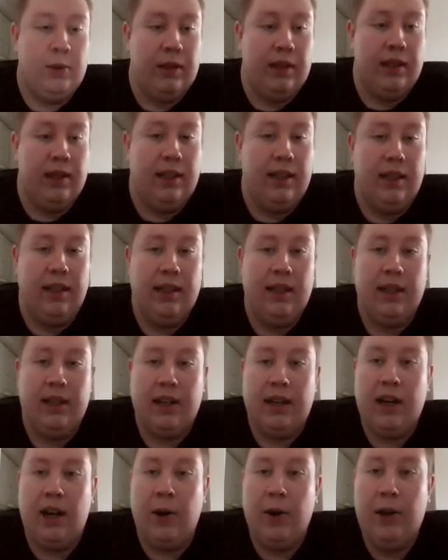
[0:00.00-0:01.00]
one?
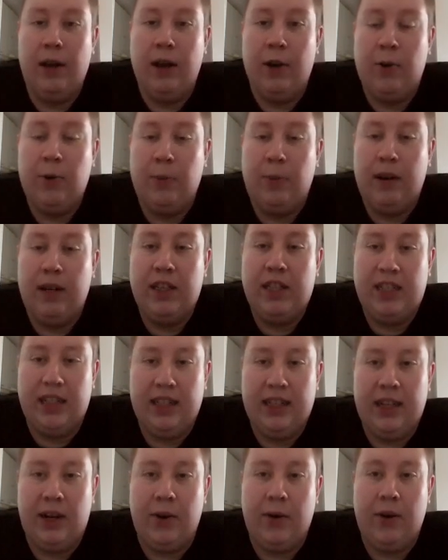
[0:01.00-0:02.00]
Kao Yakubai
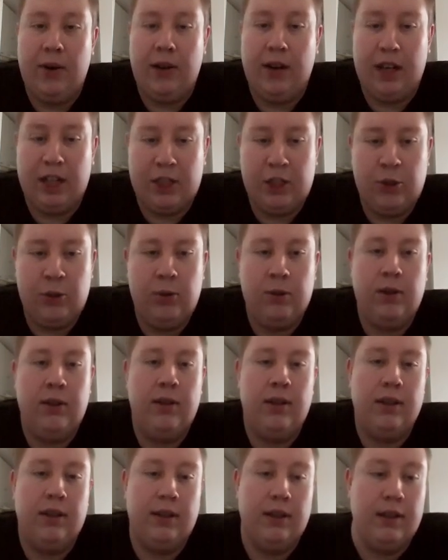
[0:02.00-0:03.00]
Shintaro Katsu.
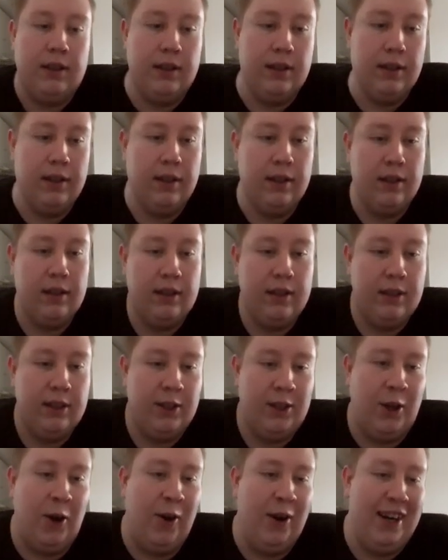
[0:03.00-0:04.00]

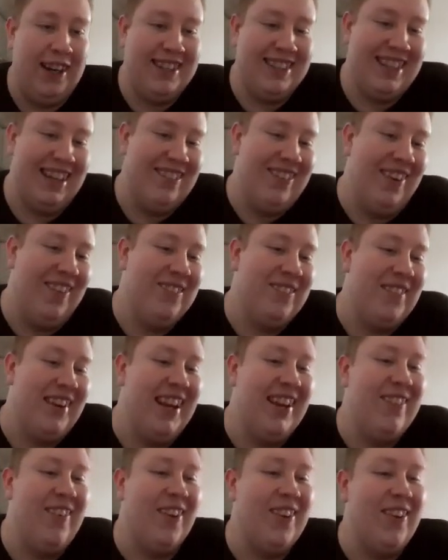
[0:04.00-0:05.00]
37
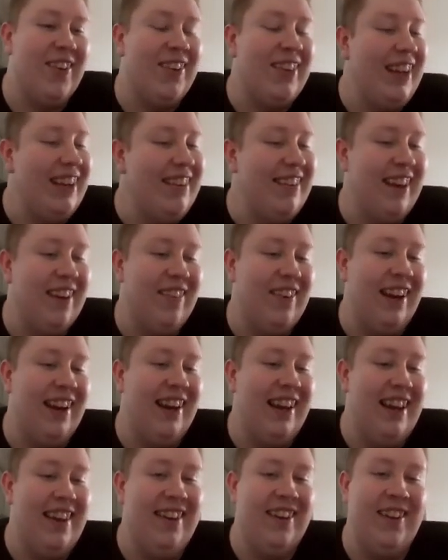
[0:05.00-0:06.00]
people, so this
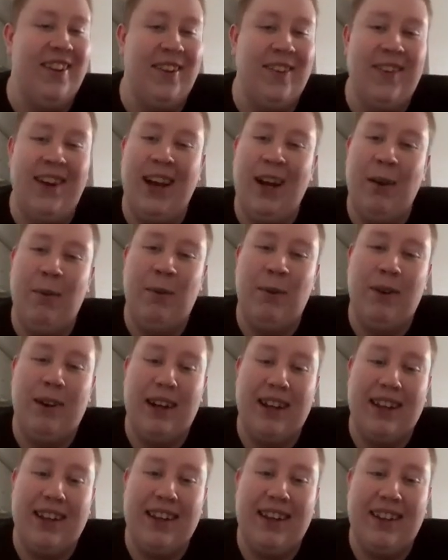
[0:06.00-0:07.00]
definitely isn't
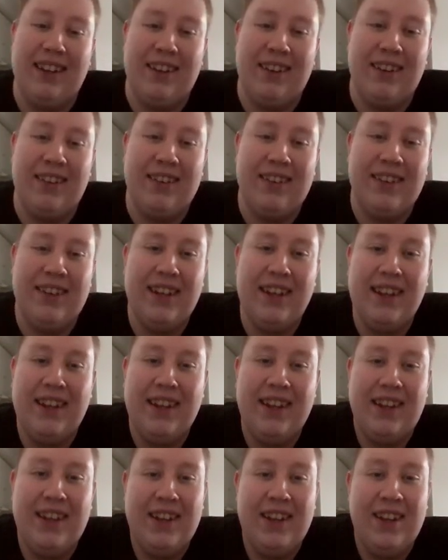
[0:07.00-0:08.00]
available, I think so.
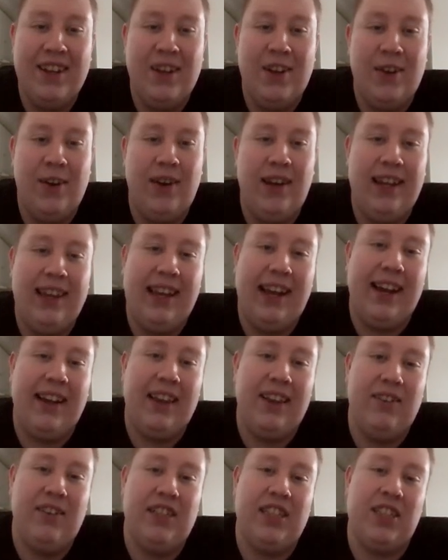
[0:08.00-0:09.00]
A
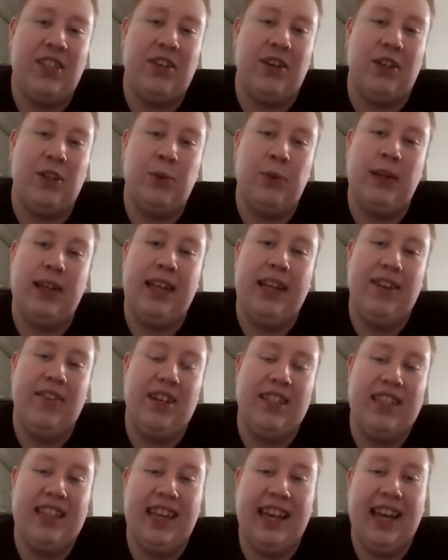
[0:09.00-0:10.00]
detective is charged with
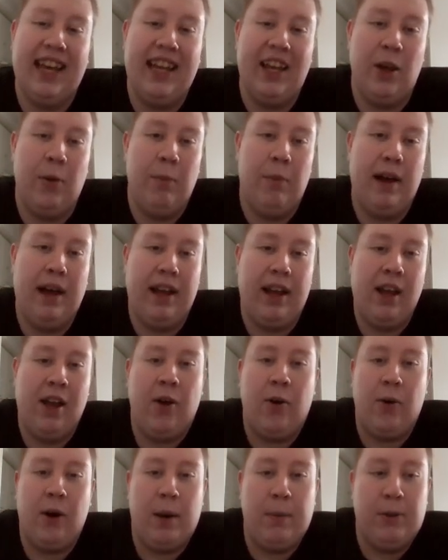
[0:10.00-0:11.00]
investigating a bank
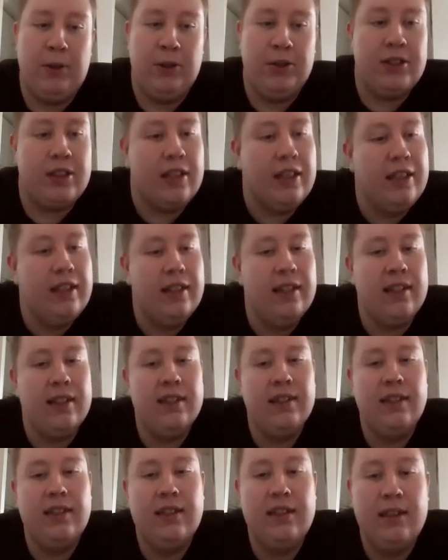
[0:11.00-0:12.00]
corruption
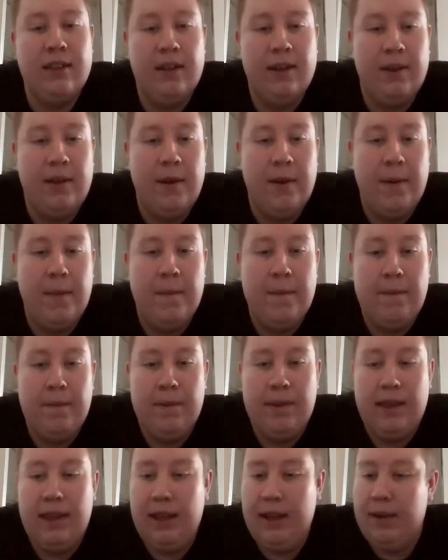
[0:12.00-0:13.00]
scandal.
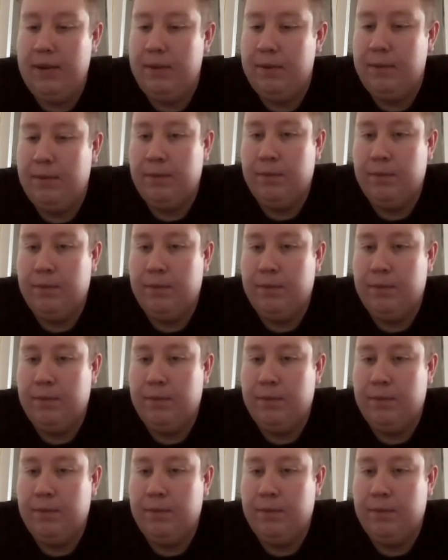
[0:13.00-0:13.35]
Yeah.